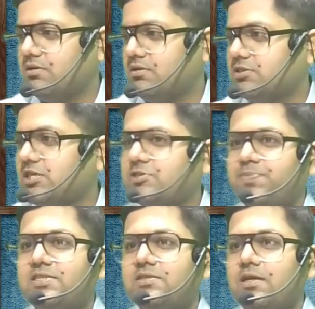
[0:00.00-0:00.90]

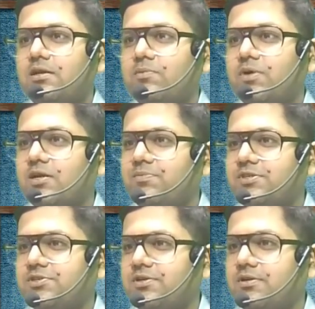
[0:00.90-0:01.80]
Suspense thriller, murder
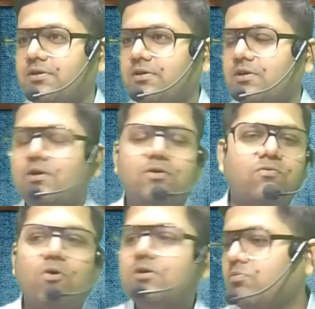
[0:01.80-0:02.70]
mystery.
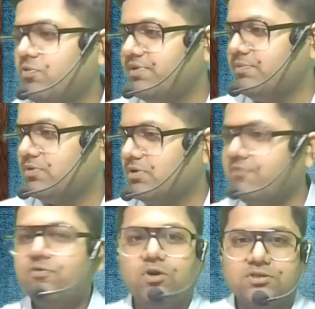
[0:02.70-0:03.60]
What a movie, bro.
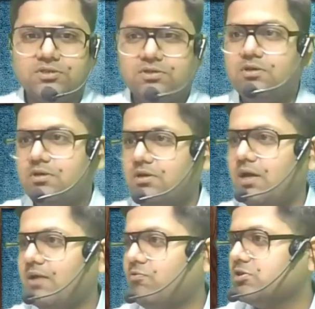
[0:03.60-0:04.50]
Of course,
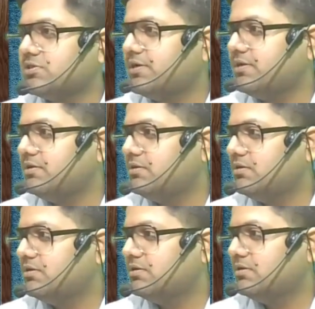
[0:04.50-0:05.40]
I watched it in
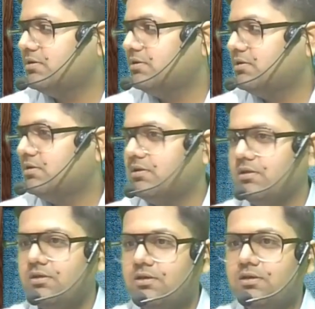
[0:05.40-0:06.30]

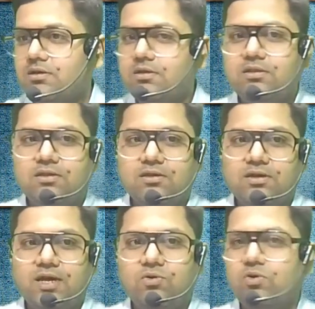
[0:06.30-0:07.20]
Hindi.
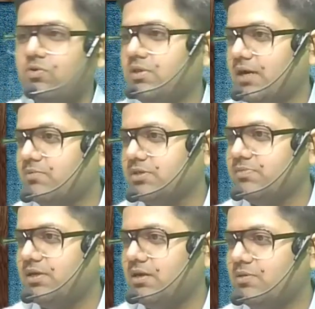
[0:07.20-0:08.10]
I don't know that much
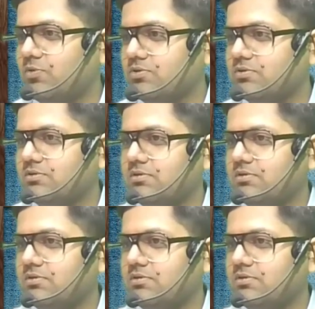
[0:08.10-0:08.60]
Malayalam also.